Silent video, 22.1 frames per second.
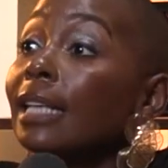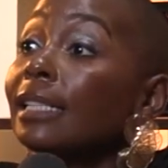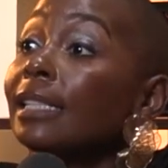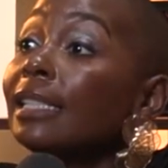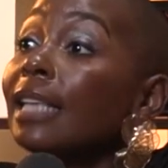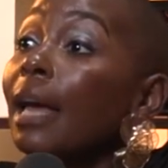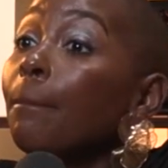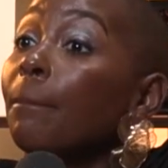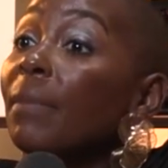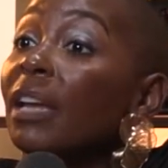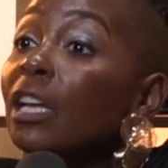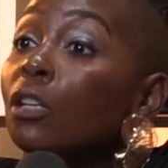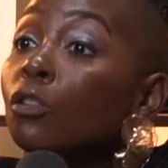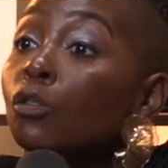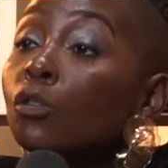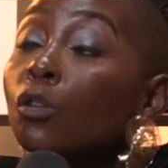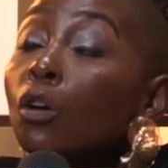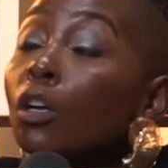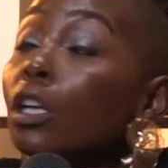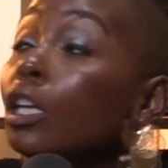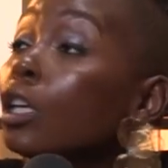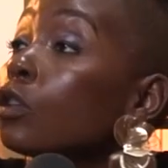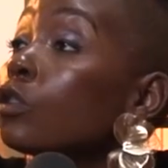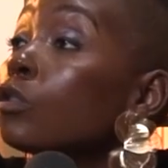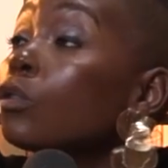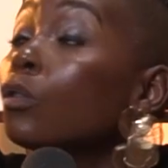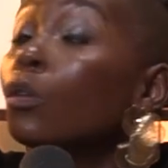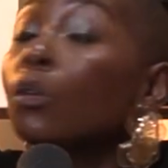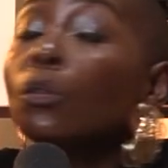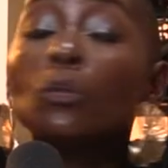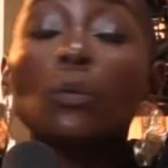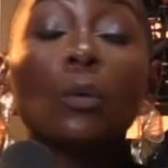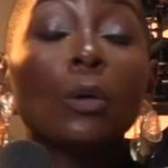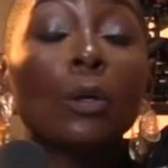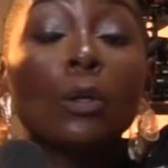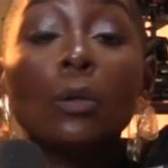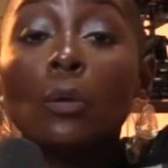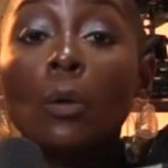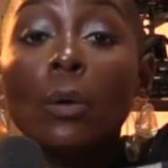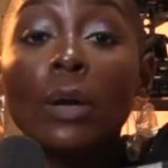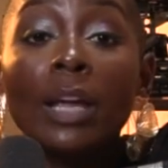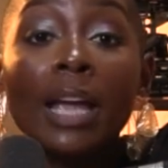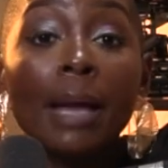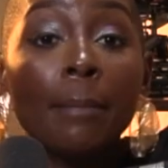asambe sonke
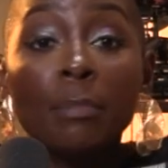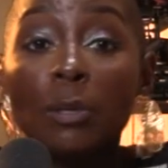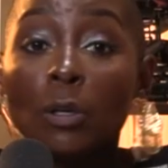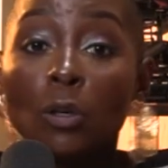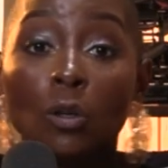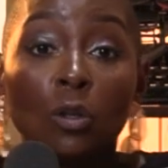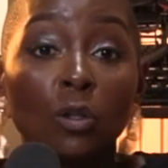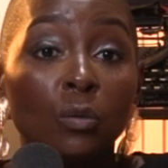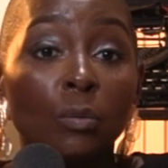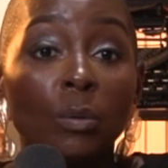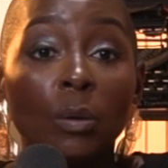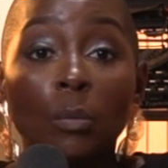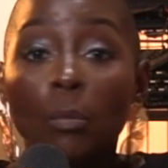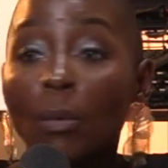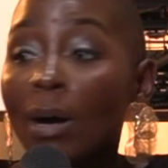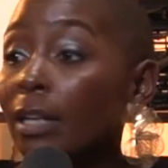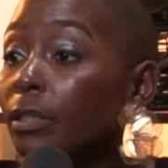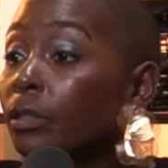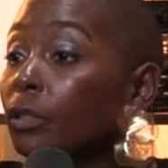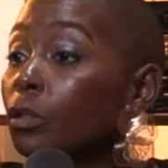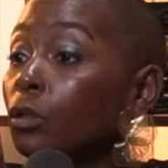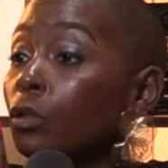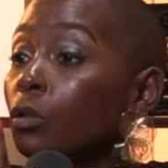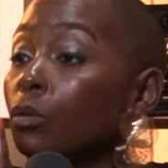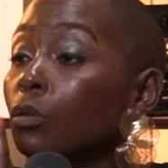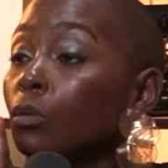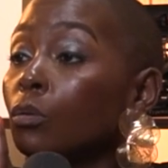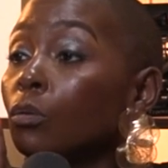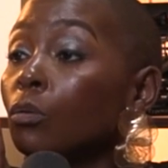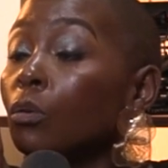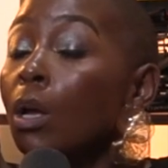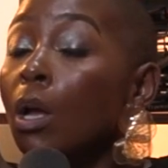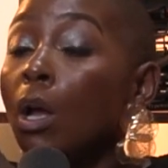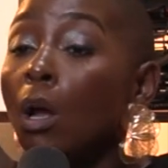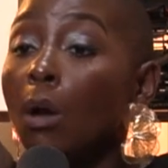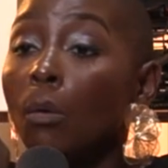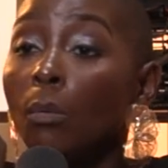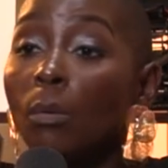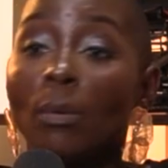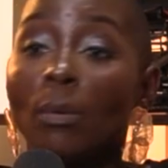siyotoitoya, because we want to